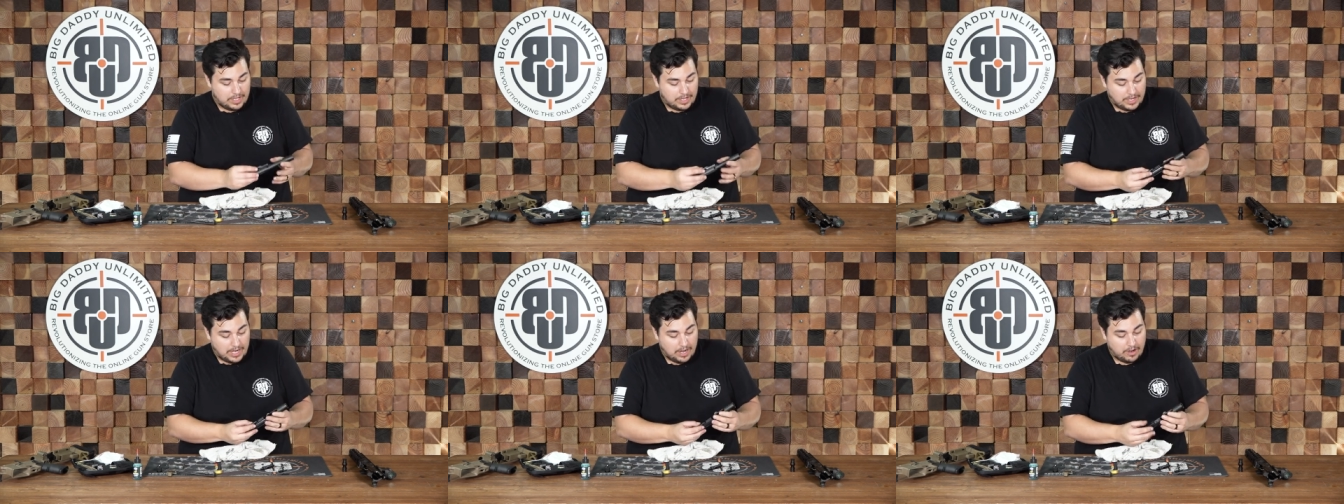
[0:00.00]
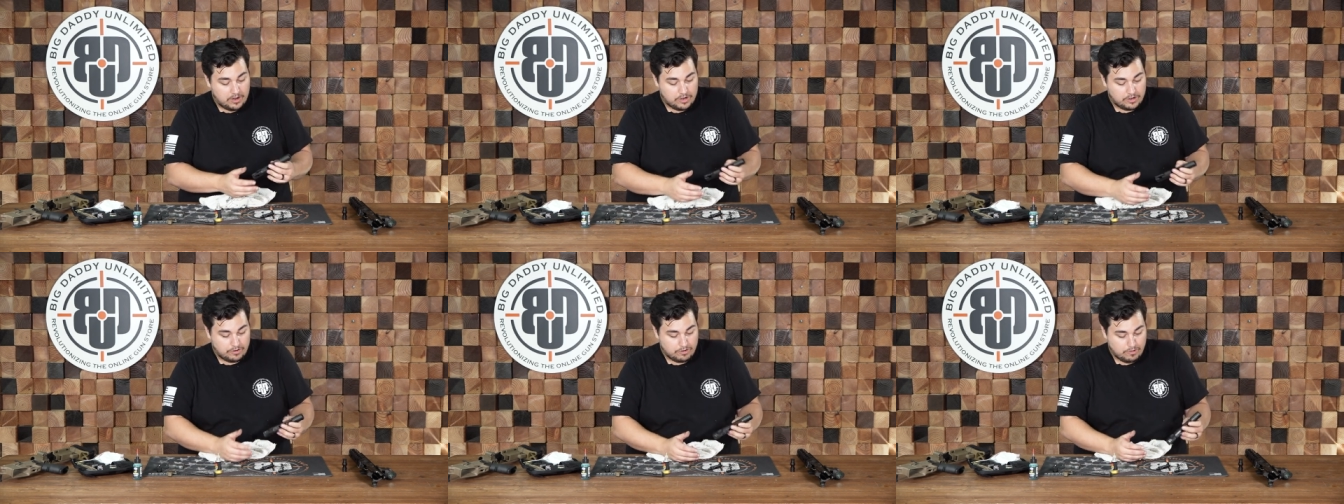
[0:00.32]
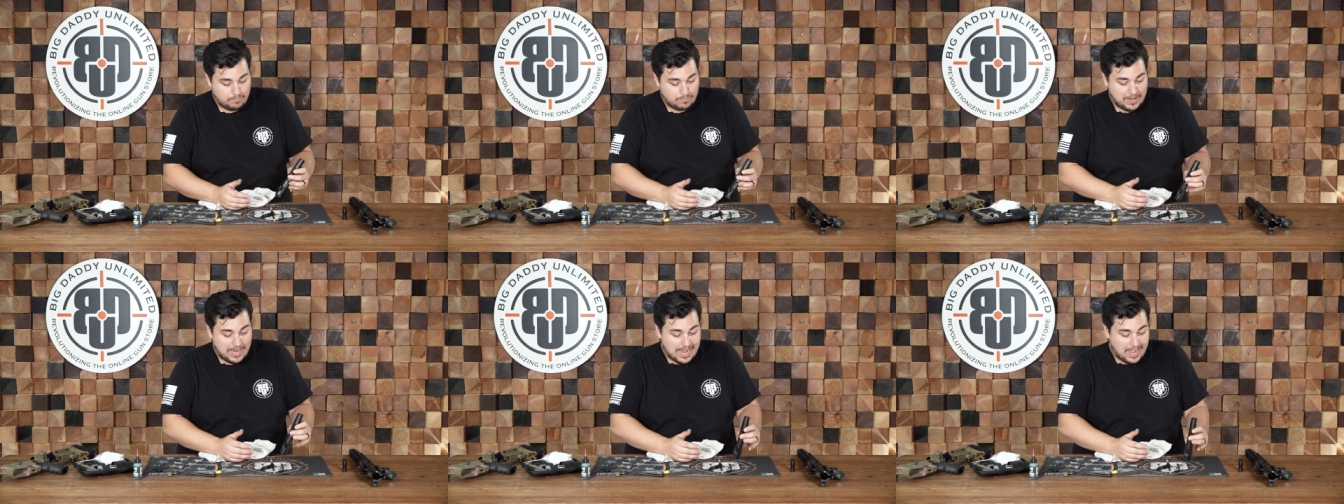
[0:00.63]
carrier
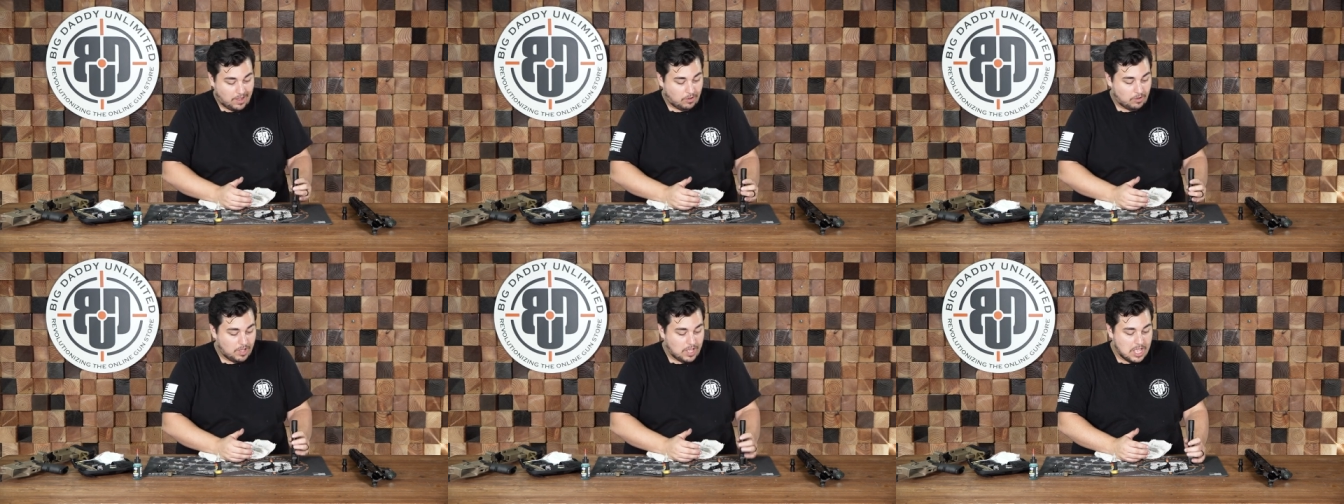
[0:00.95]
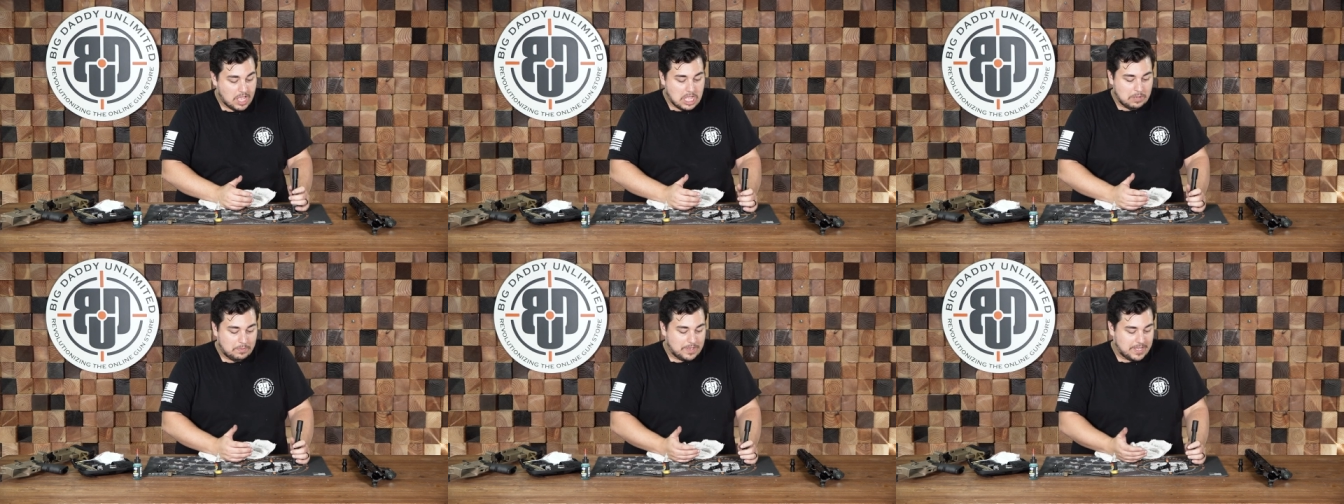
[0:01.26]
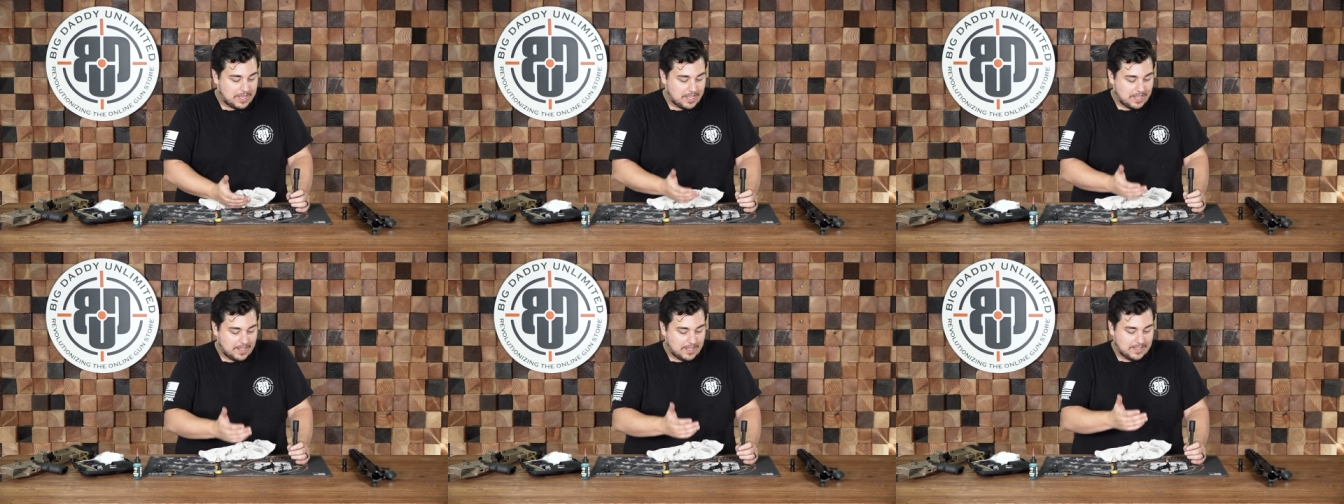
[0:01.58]
group now
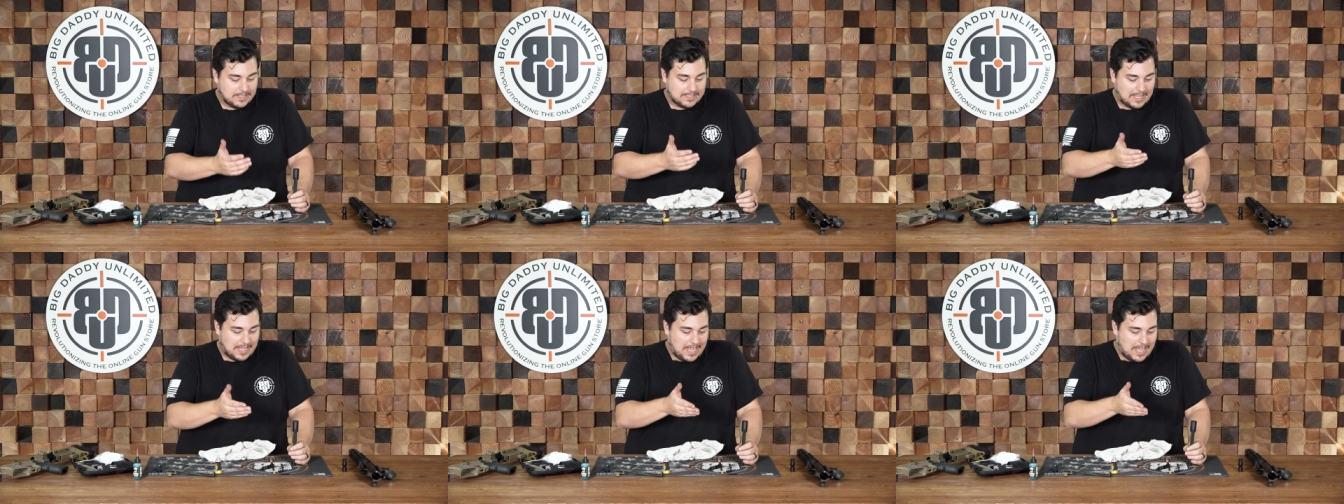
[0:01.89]
because